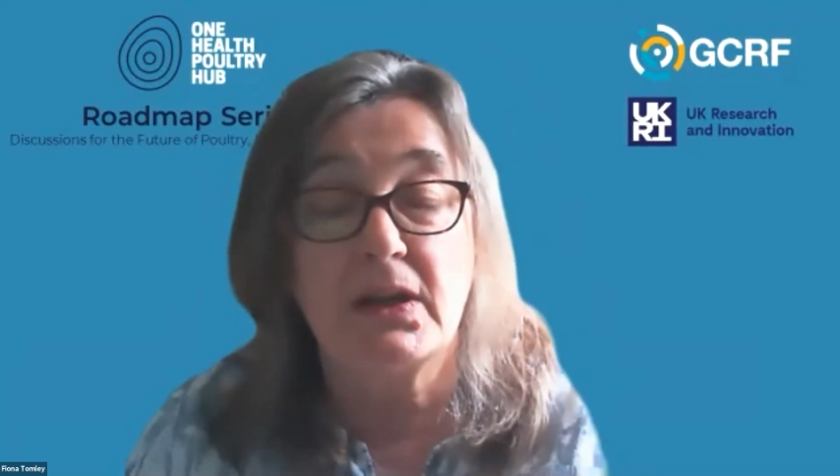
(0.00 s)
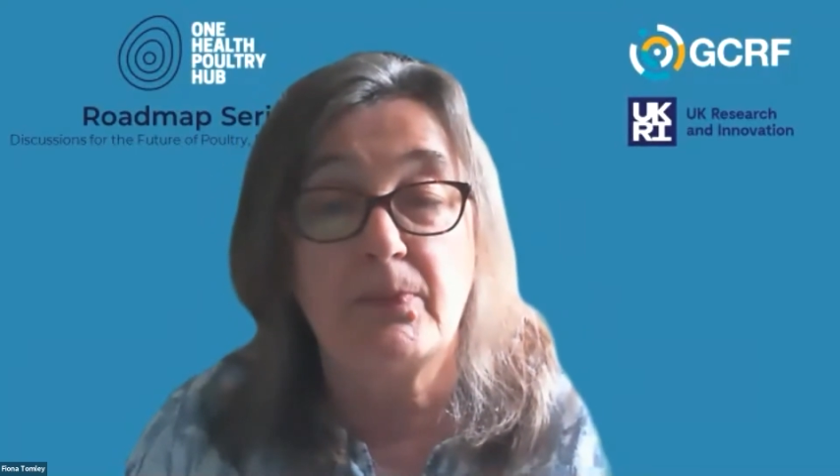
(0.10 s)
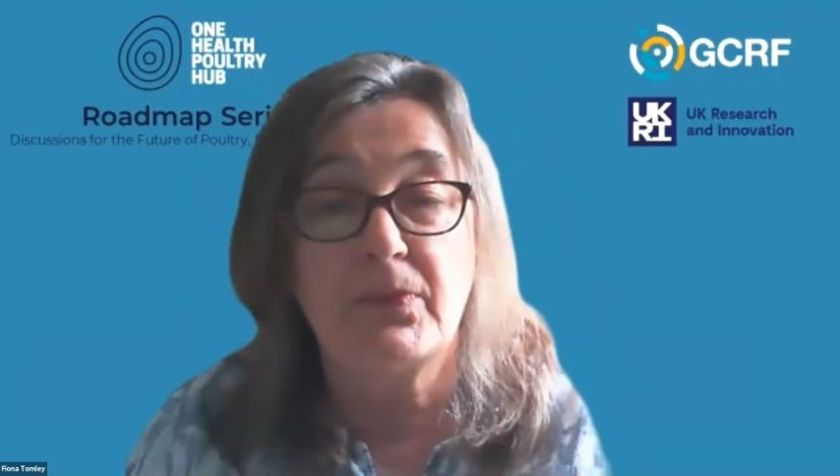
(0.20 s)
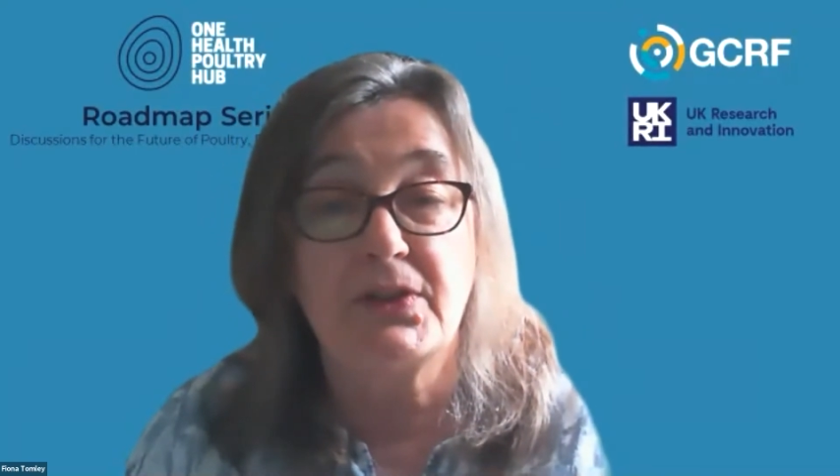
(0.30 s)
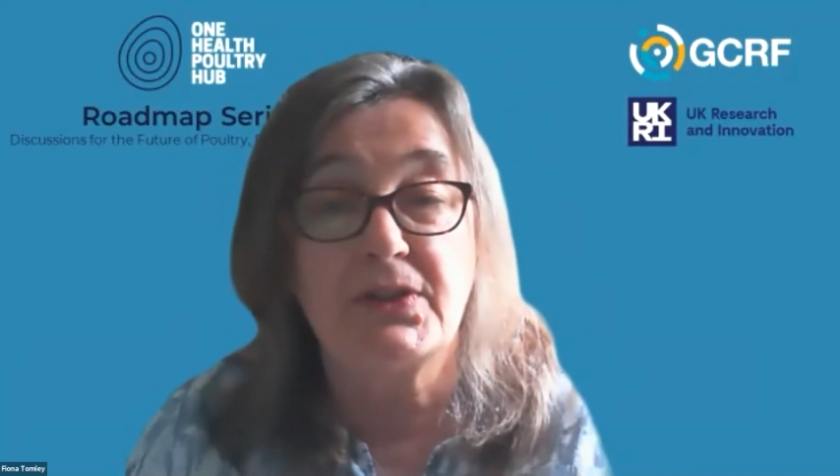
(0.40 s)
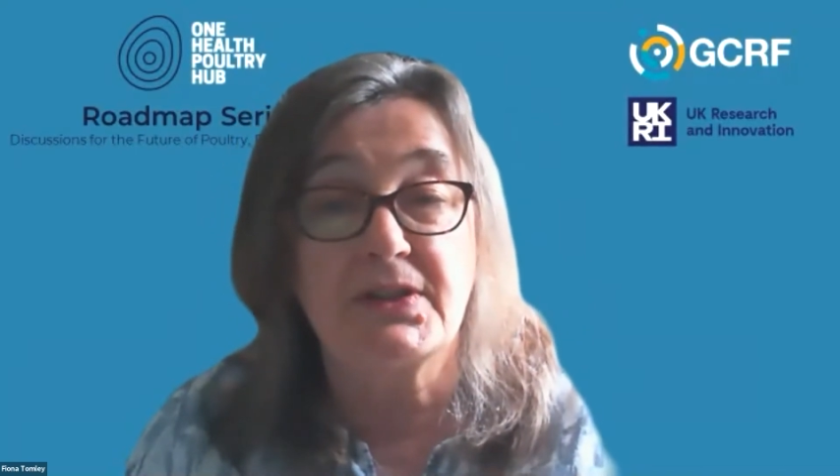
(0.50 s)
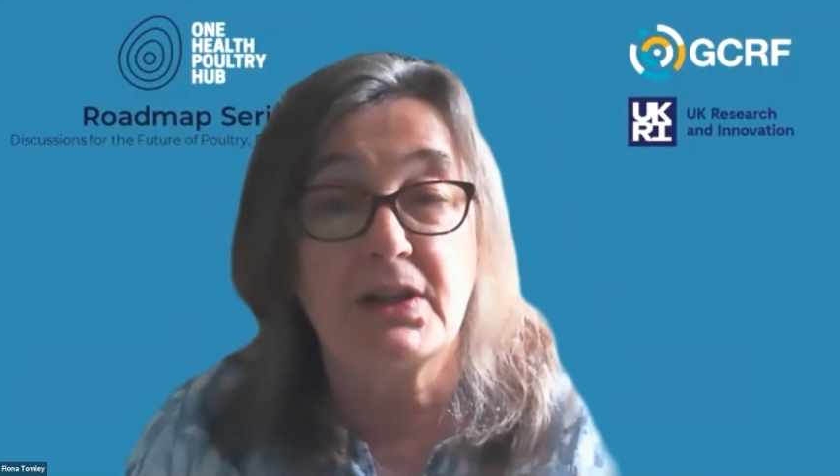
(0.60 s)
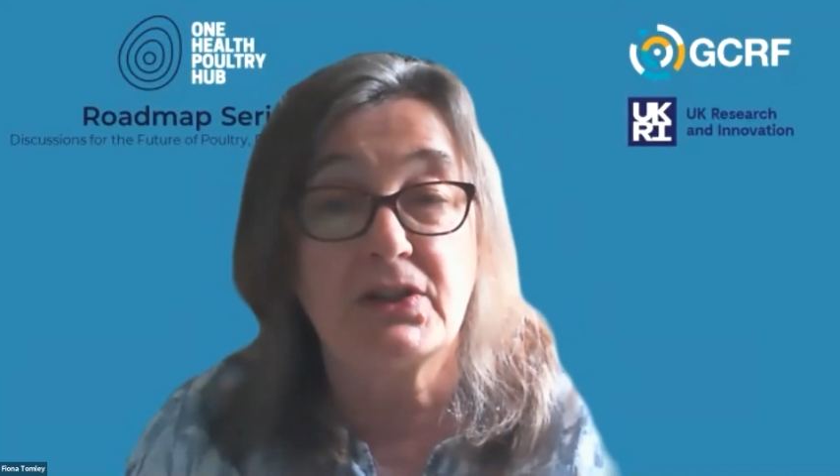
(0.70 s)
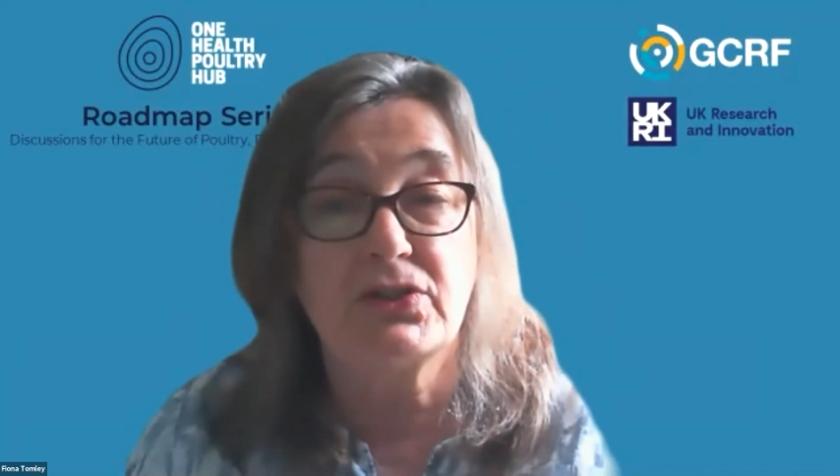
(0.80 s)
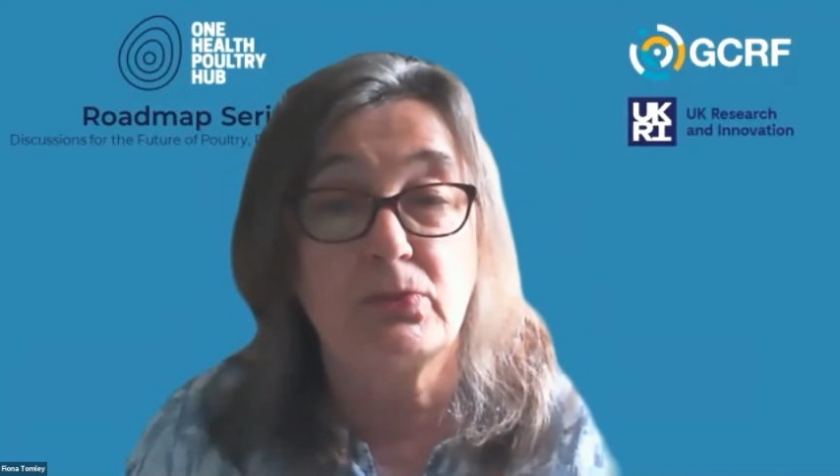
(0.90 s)
The
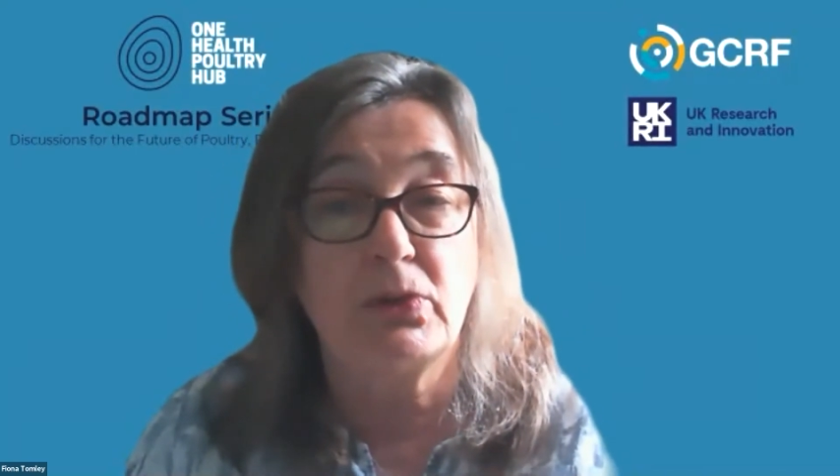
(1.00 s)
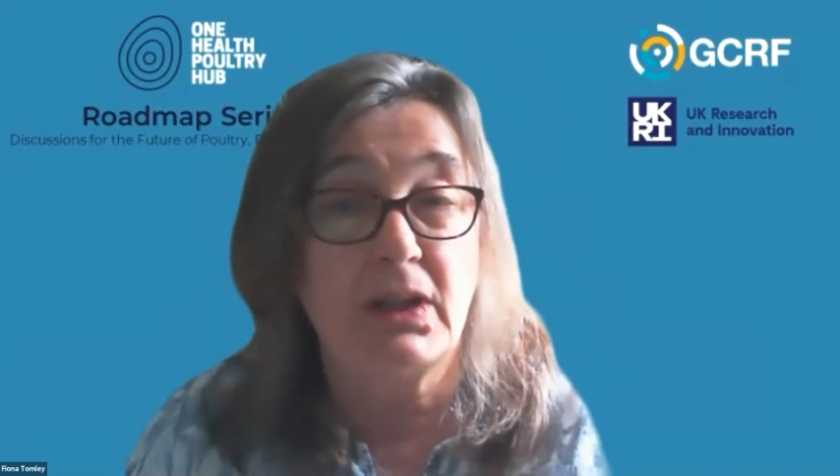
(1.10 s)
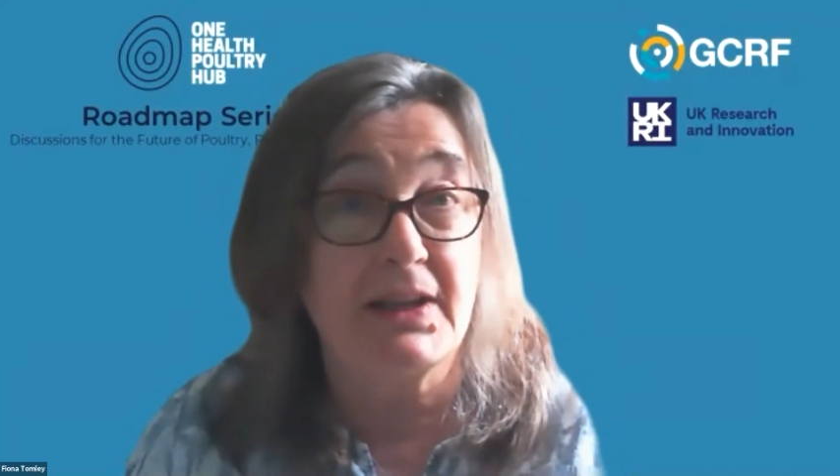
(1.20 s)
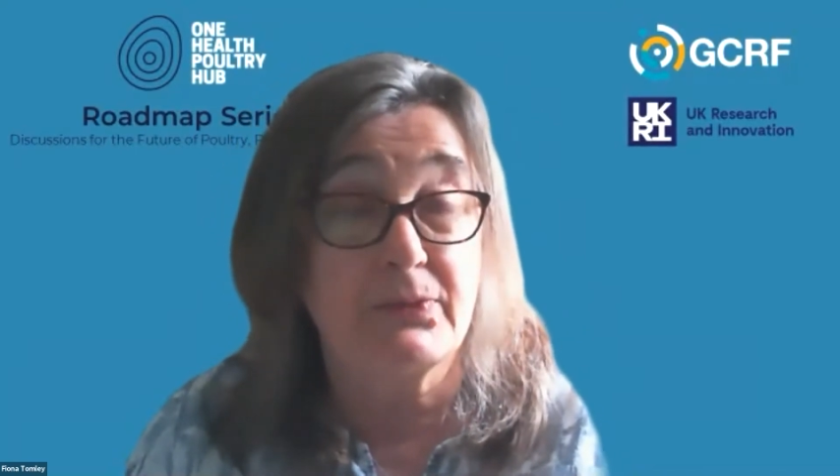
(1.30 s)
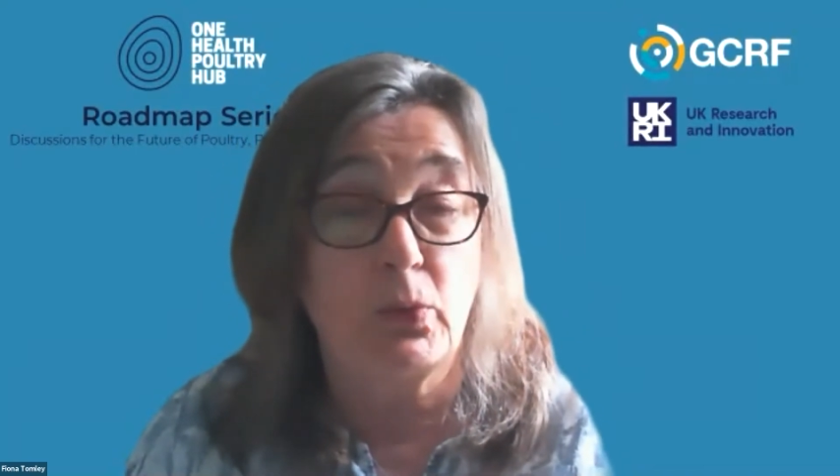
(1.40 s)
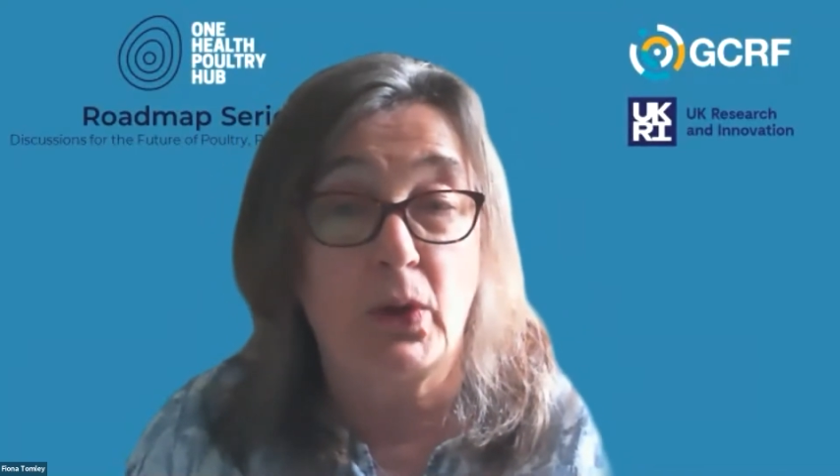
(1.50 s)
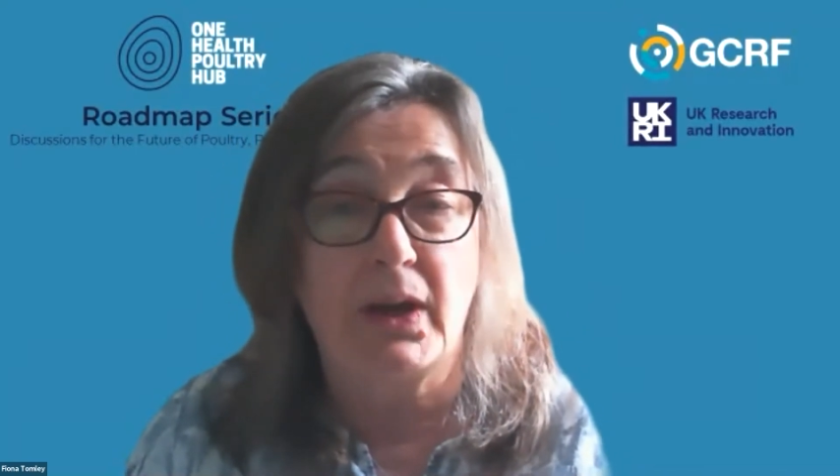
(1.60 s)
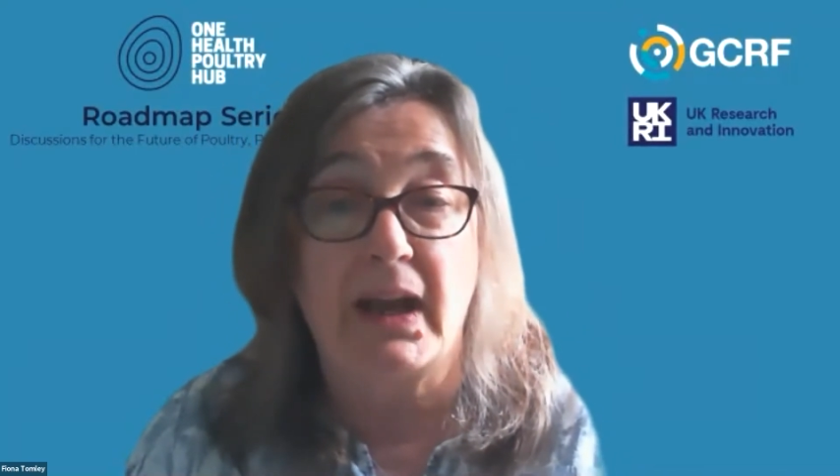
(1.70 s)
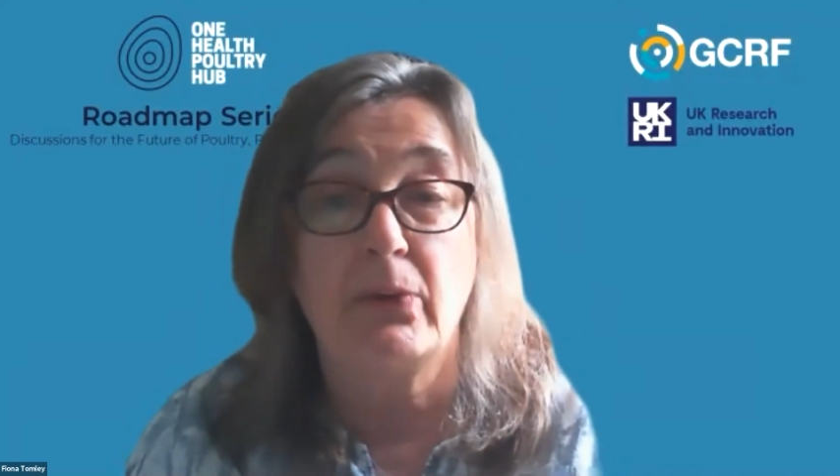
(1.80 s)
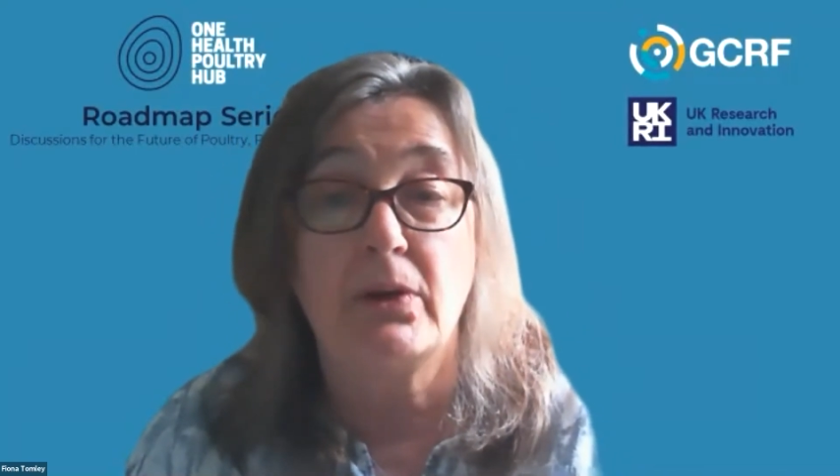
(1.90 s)
discussion will last for 1
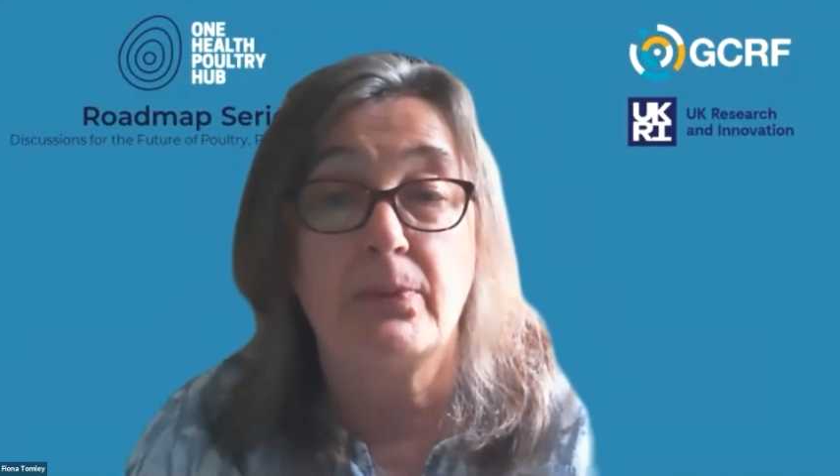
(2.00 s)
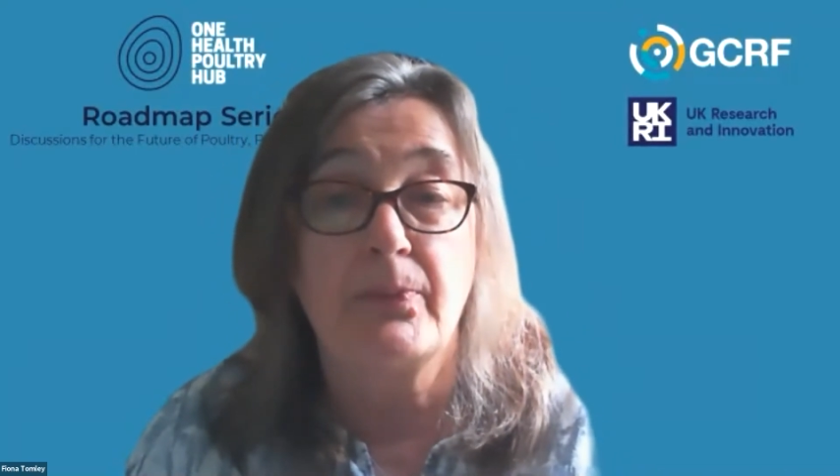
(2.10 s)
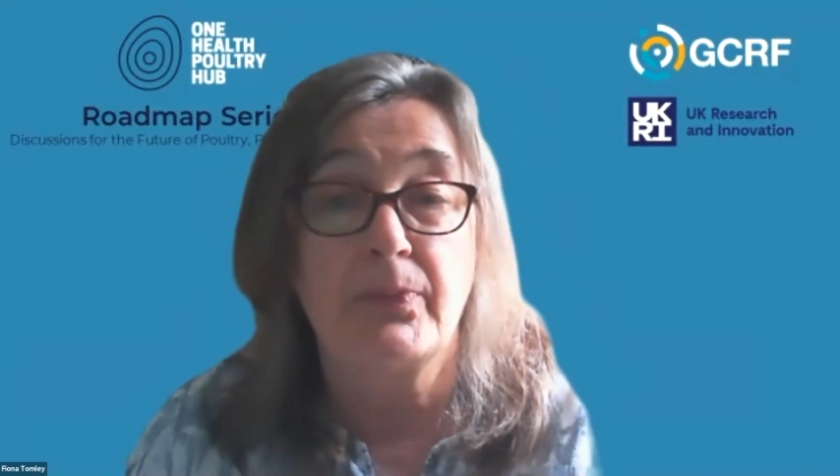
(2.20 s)
hour.